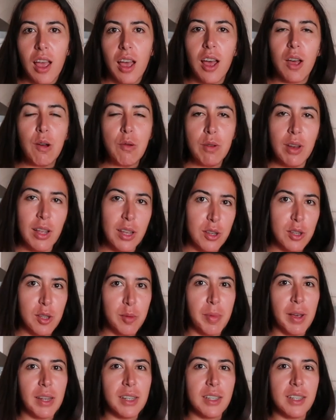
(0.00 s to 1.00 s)
i will let you
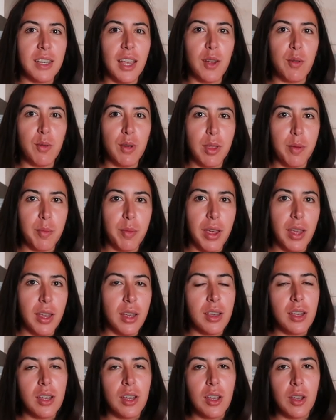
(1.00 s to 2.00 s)
spend a day with me
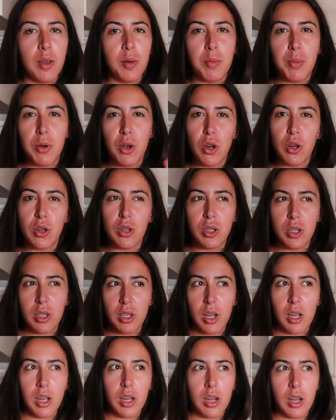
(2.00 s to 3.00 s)
because
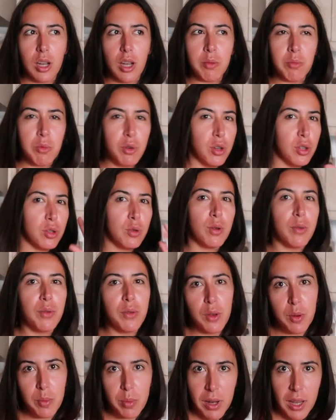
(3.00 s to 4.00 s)
i'm going to a
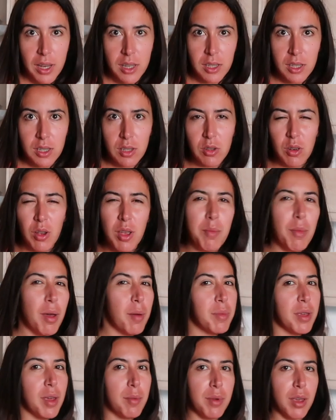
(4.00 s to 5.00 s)
few places so it
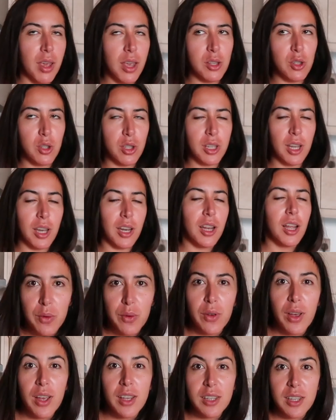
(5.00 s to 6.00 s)
might be a bit interesting
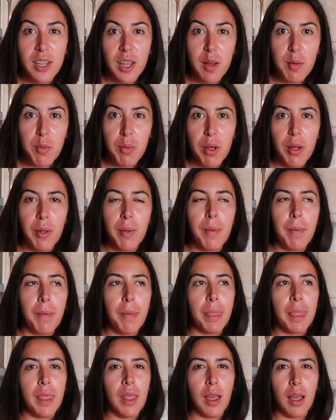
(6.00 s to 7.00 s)
first up
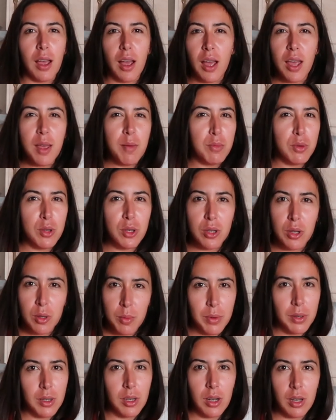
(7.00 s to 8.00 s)
i am
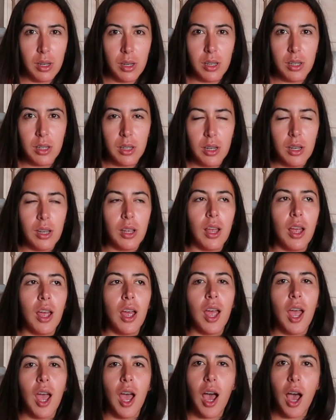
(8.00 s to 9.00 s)
super tired
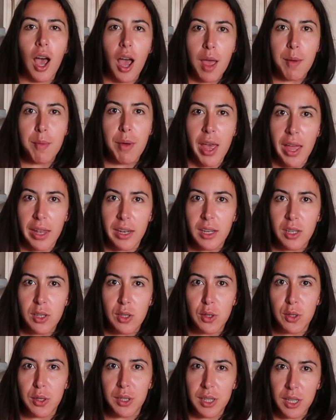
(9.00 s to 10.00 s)
i am heading
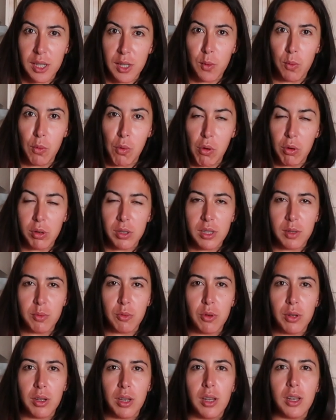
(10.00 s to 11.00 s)
to city walk this
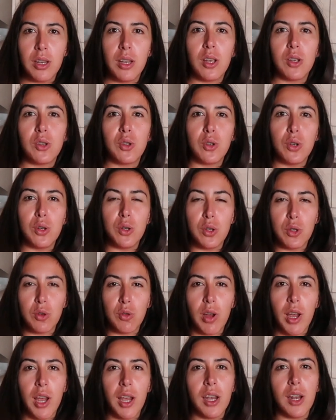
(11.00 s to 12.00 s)
morning to
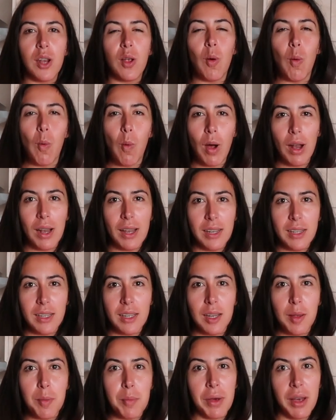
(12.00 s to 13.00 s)
train walid
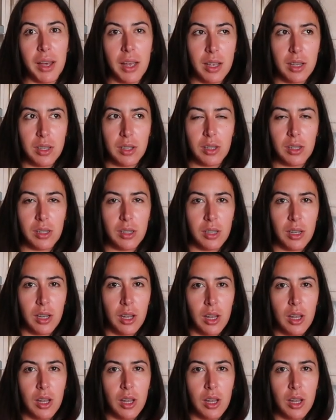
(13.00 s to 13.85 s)
in person